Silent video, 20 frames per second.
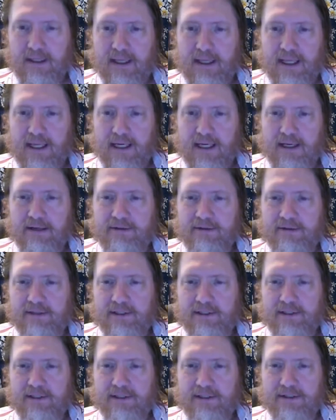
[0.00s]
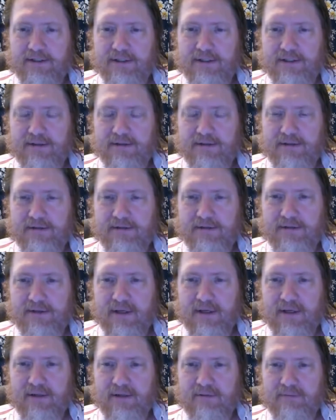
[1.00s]
any other conditions?
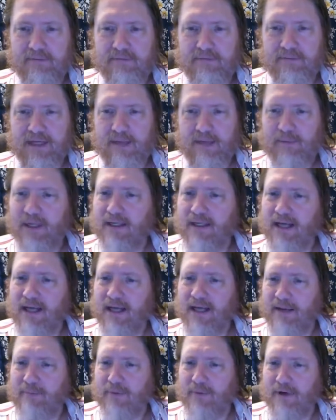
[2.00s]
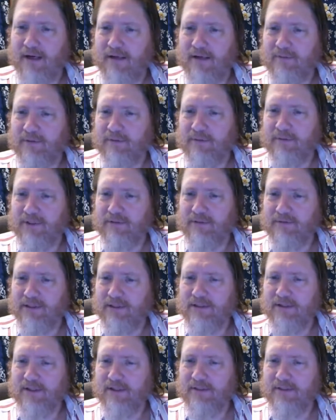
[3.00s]
Um, how about eye problems?
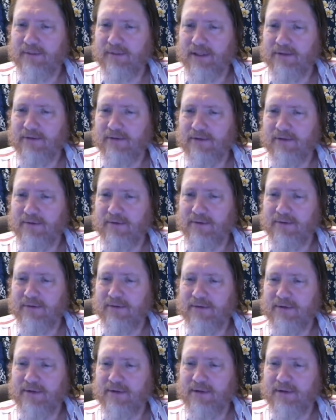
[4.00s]
Have we talked about those?